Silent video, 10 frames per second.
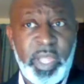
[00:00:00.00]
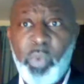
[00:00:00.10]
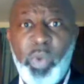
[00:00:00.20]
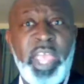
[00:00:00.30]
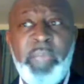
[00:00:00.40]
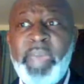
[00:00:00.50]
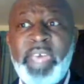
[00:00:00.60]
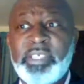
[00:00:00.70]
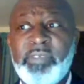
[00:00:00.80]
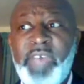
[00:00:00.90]
When he
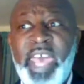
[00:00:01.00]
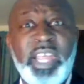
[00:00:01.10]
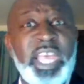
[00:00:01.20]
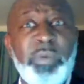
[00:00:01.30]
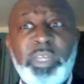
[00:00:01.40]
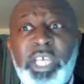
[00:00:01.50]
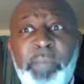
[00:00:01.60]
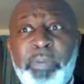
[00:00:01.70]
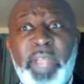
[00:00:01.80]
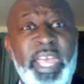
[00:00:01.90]
met Savannah, he was
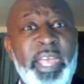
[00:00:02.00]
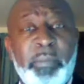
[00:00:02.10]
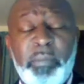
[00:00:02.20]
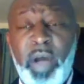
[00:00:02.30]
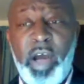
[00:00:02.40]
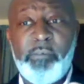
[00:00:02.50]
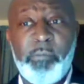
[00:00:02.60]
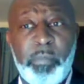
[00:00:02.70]
just playing uh,